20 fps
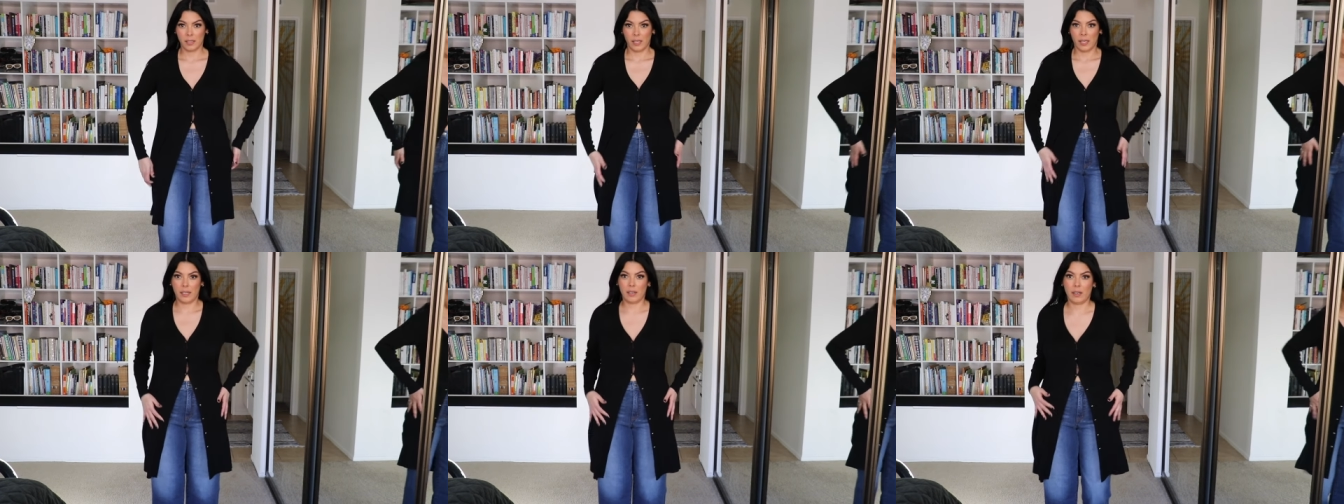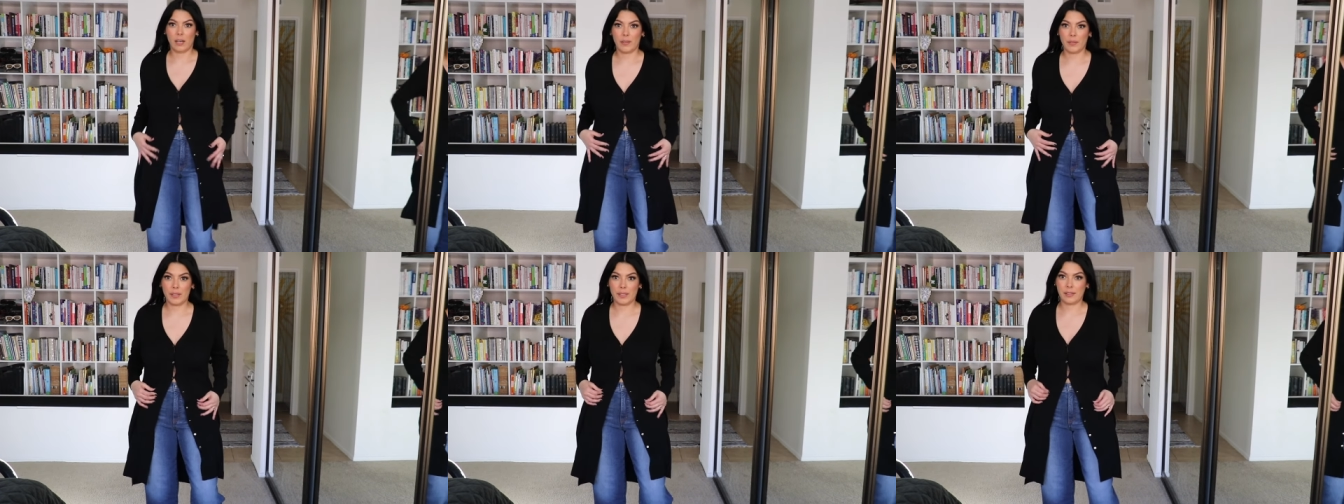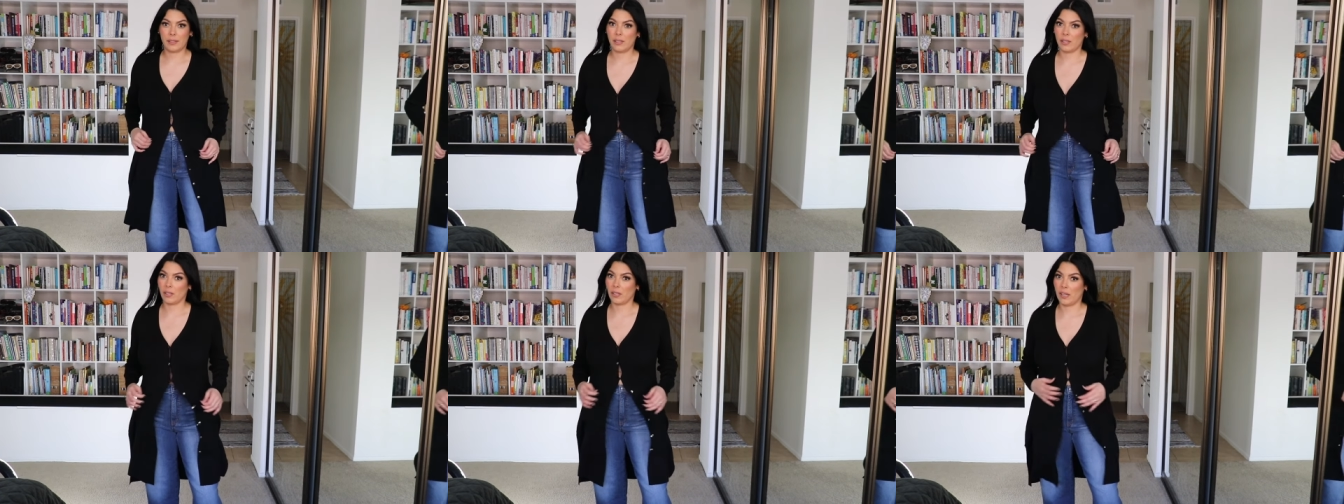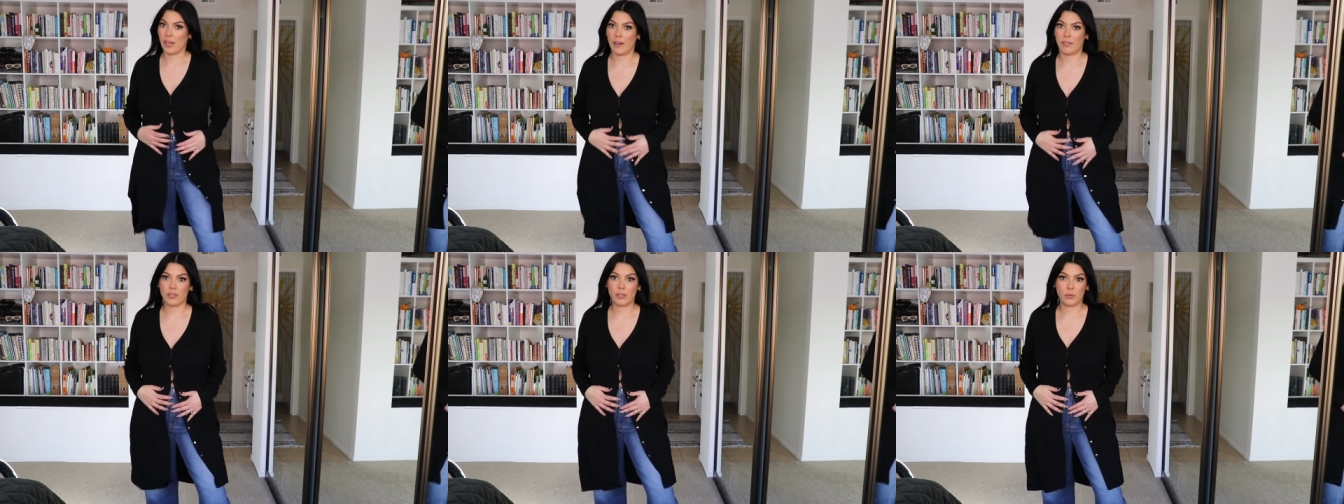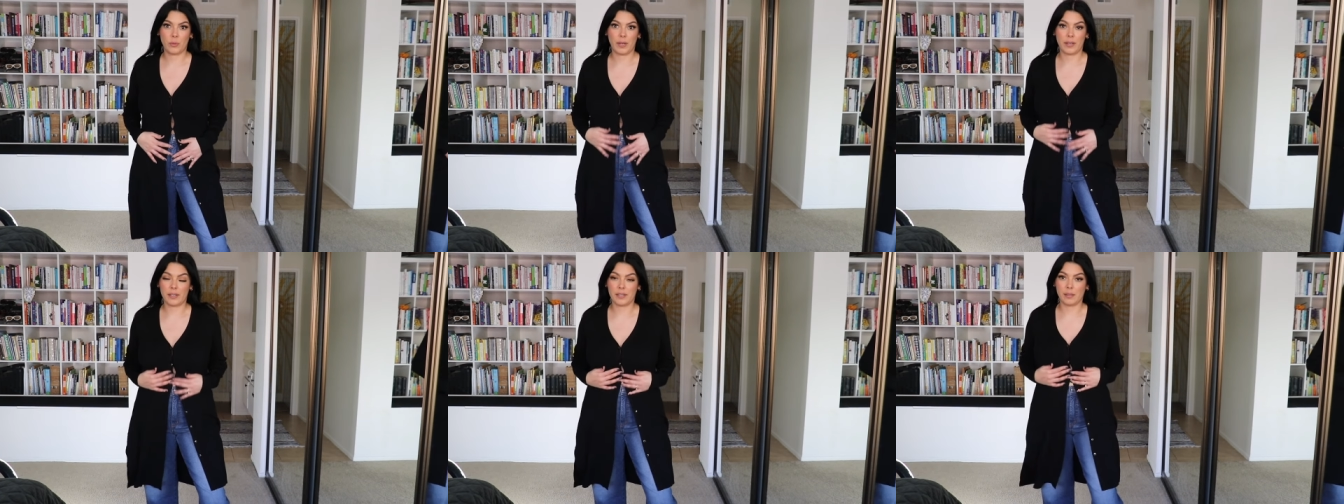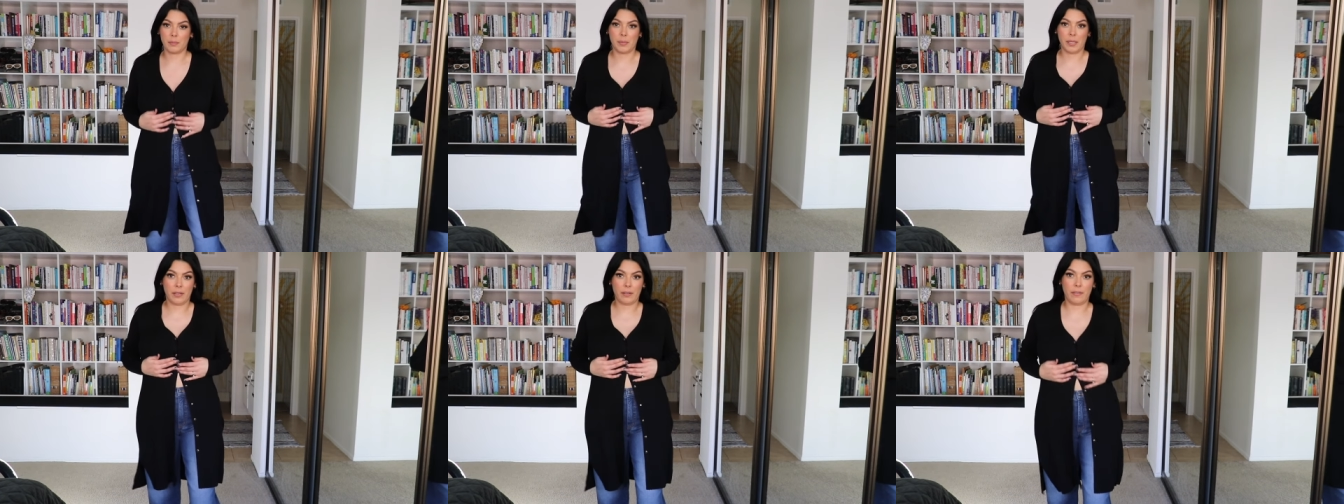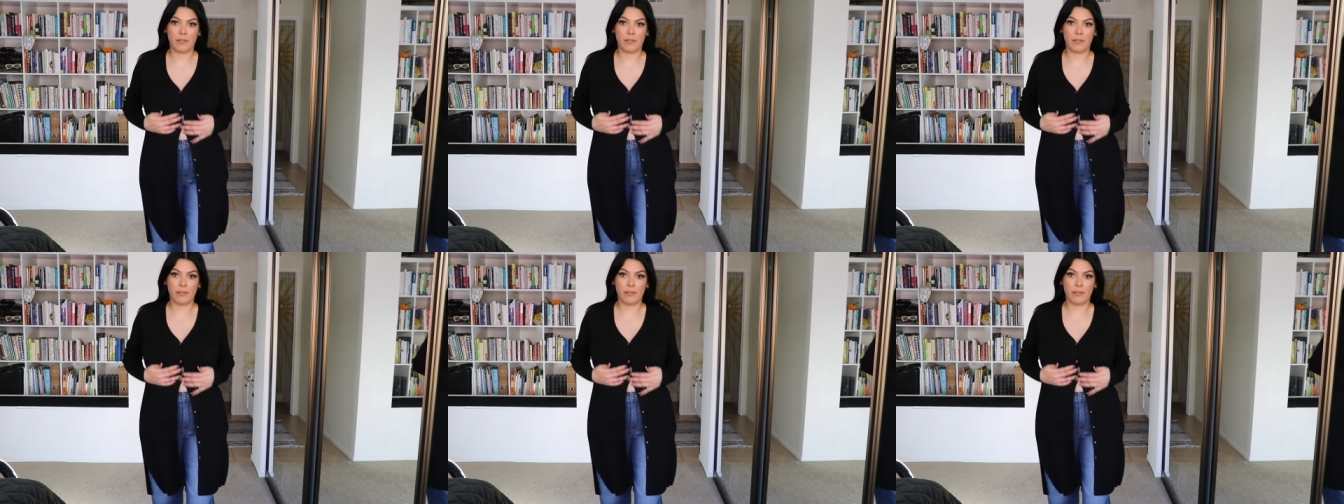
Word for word: And obviously you're gonna have to wear some like